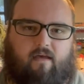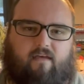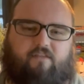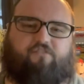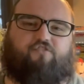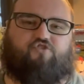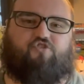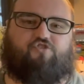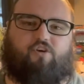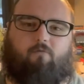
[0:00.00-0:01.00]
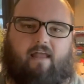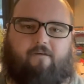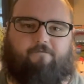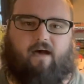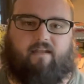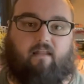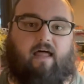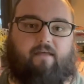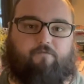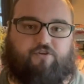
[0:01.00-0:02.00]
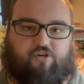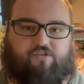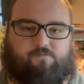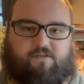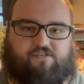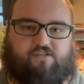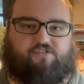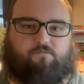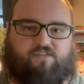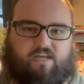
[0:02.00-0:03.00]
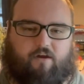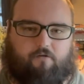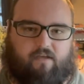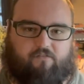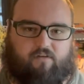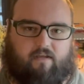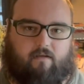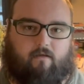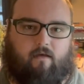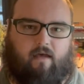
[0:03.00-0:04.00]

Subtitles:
This is usually when I find a lot of adjustments and some tinkering is needed.